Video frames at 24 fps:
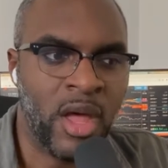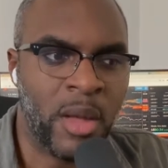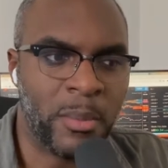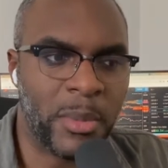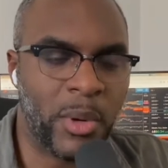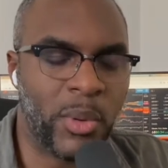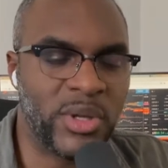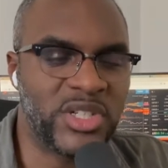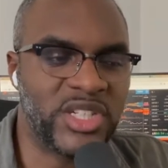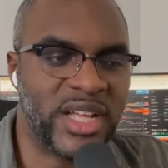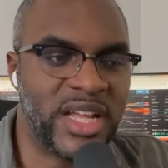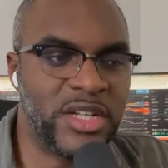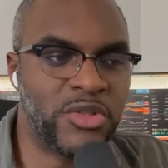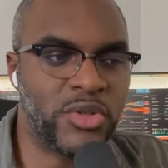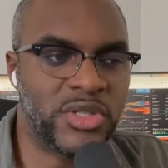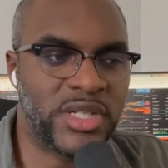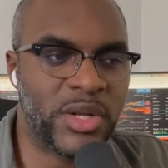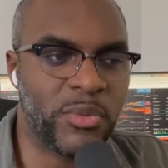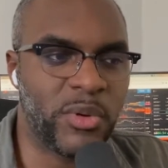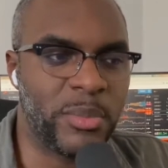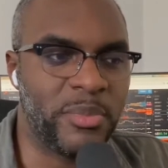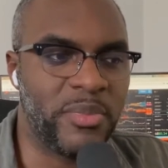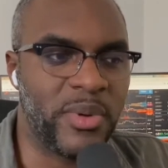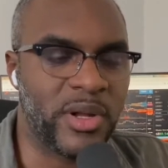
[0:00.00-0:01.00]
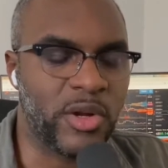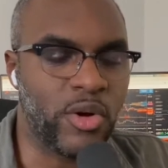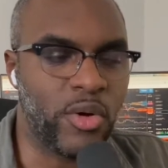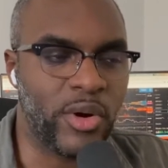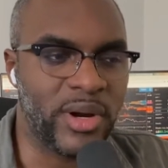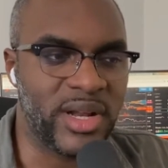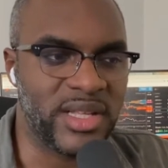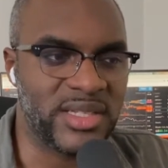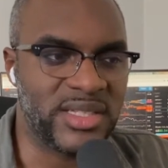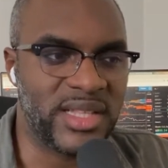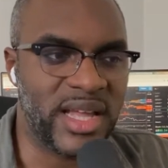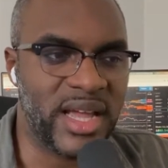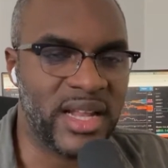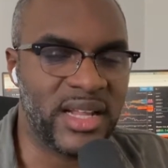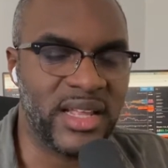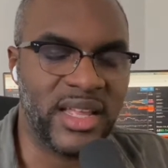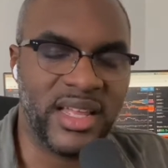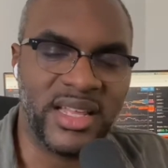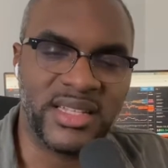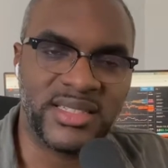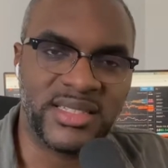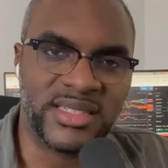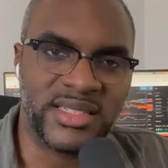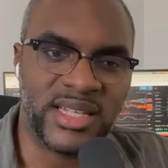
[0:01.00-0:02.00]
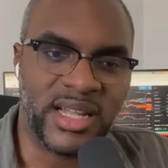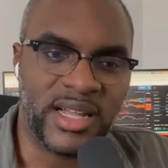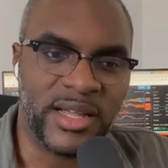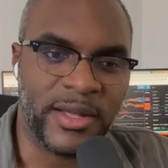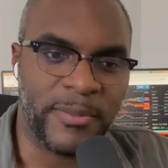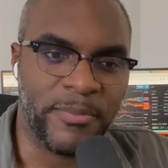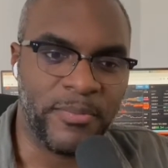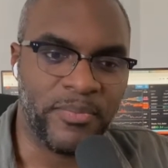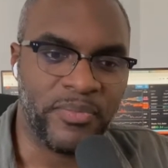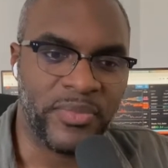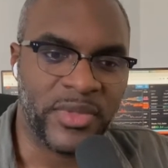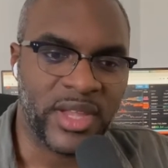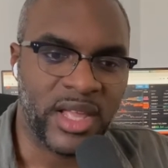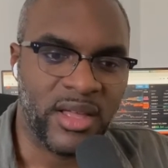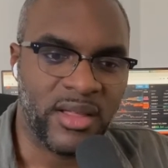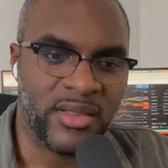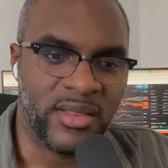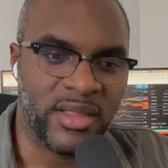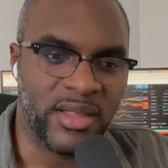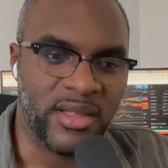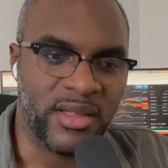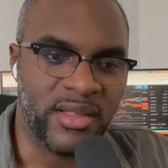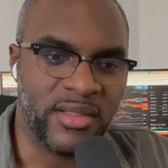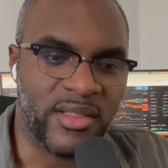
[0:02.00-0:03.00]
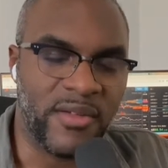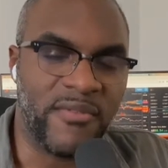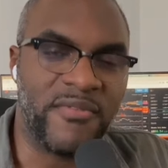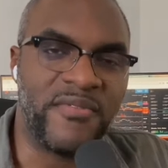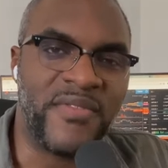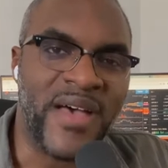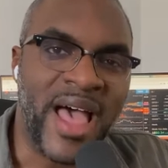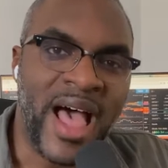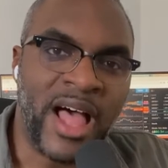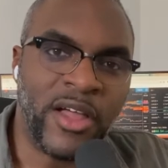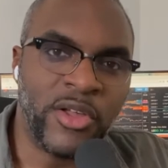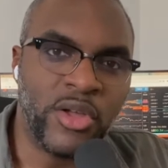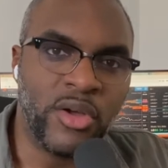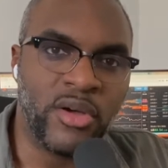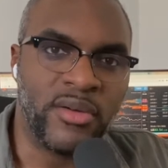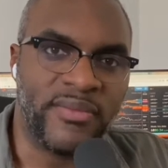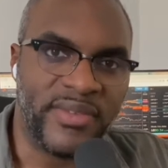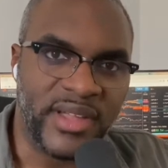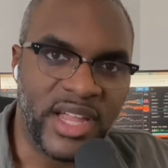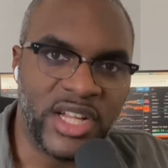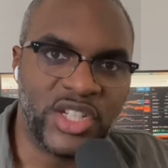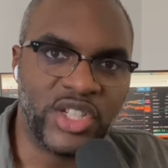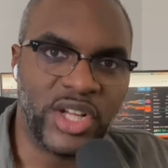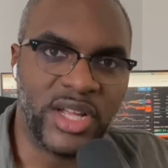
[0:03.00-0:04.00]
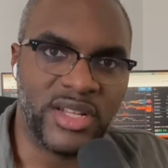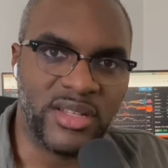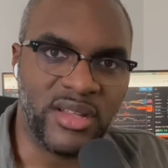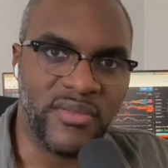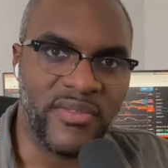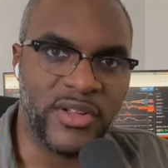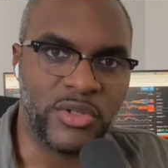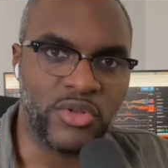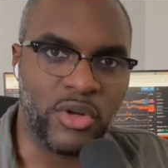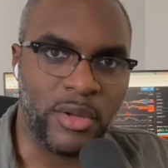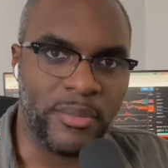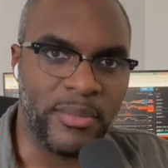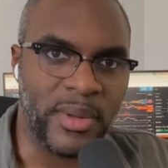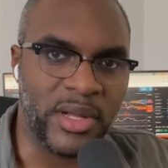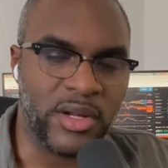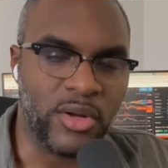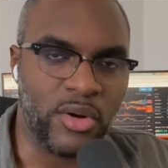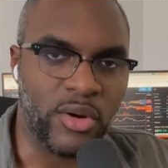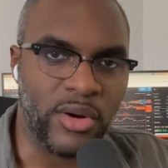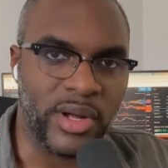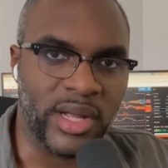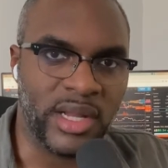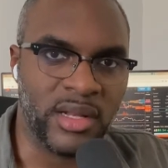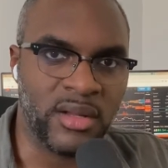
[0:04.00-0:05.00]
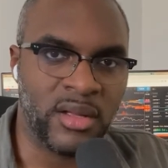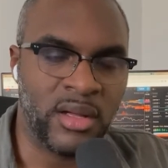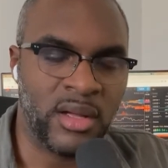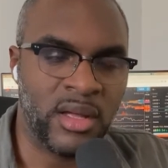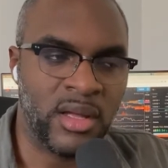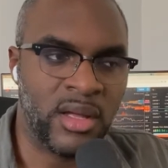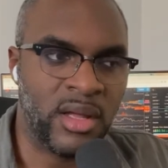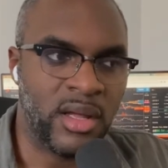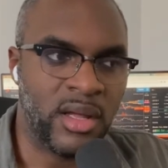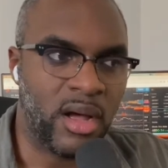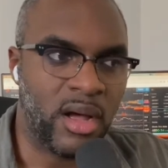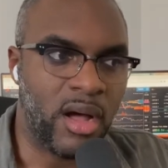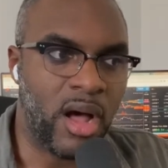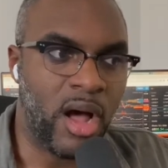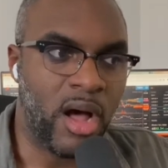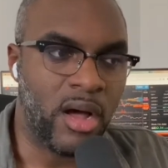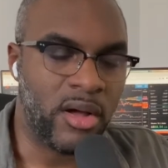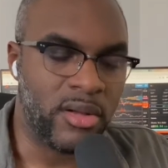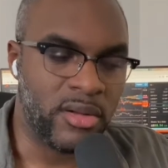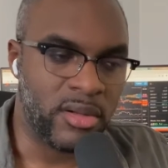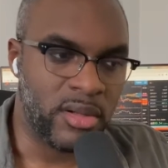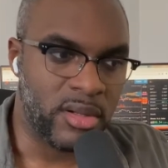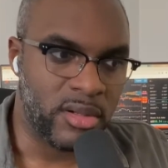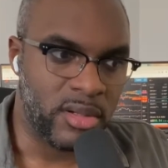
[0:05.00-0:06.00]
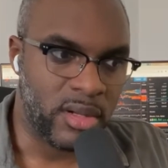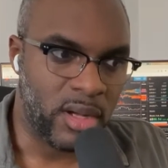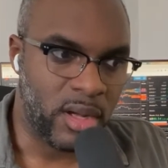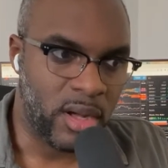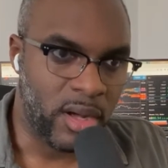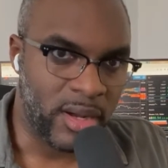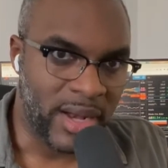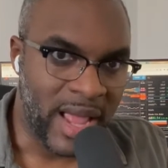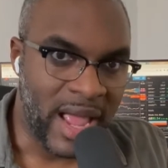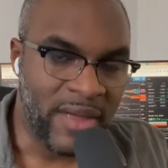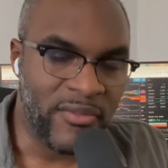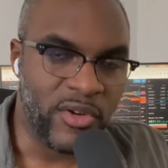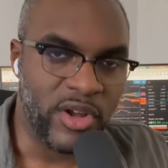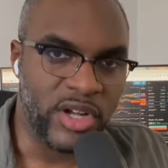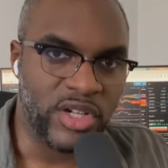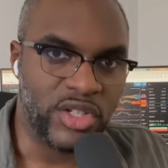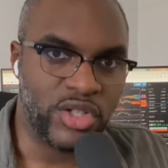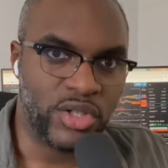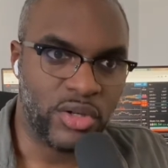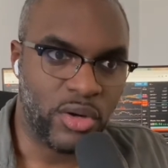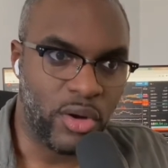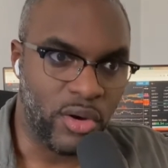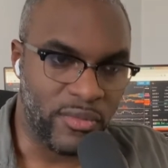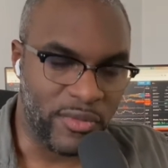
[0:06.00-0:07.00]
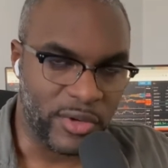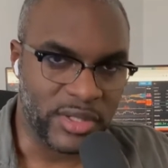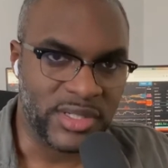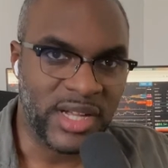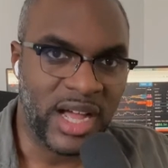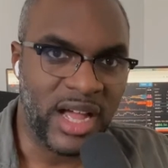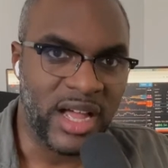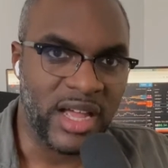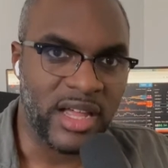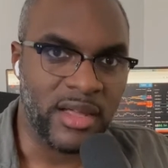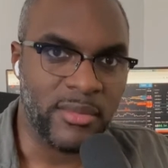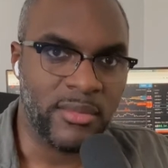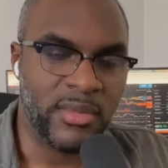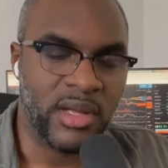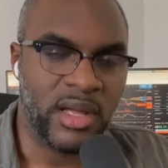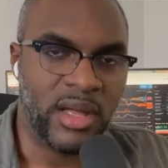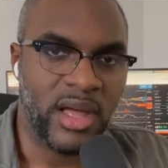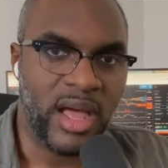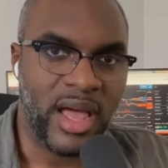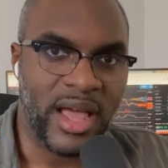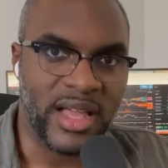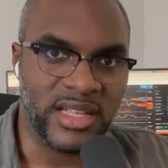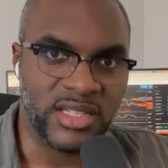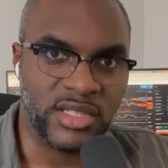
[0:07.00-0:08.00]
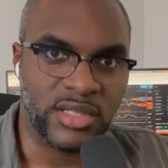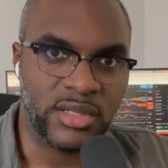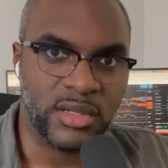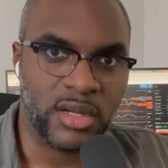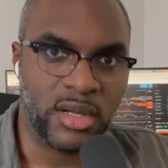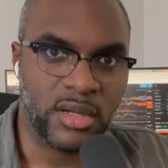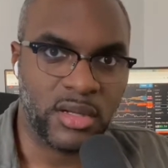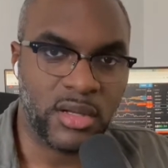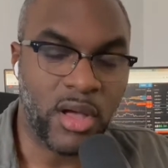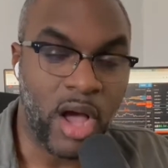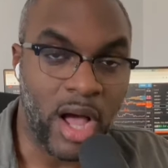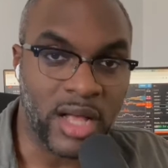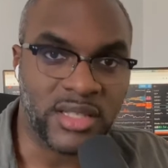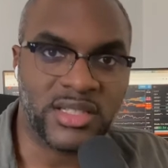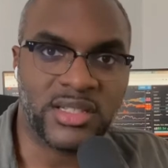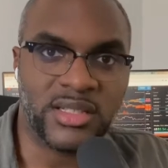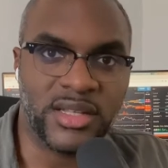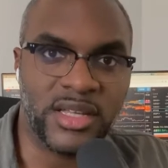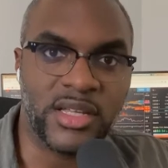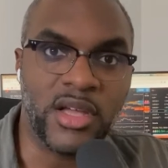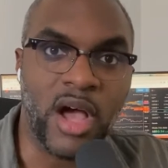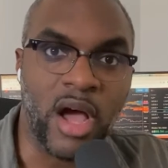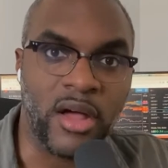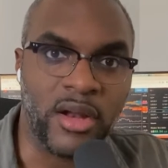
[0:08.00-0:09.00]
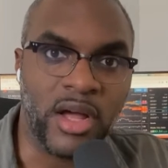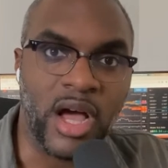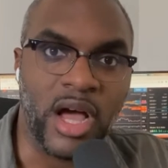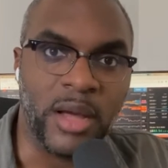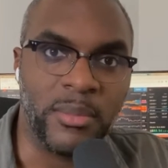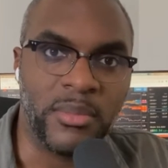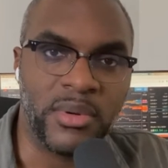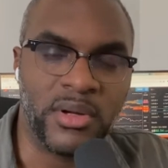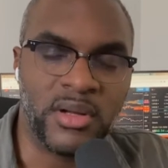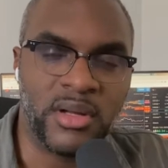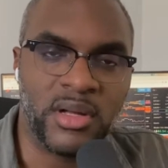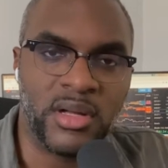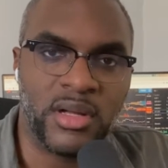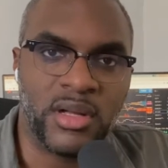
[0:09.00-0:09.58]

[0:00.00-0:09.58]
But what's interesting with Bitcoin is that it's the value of each individual Bitcoin, on average over time, has constantly gone up.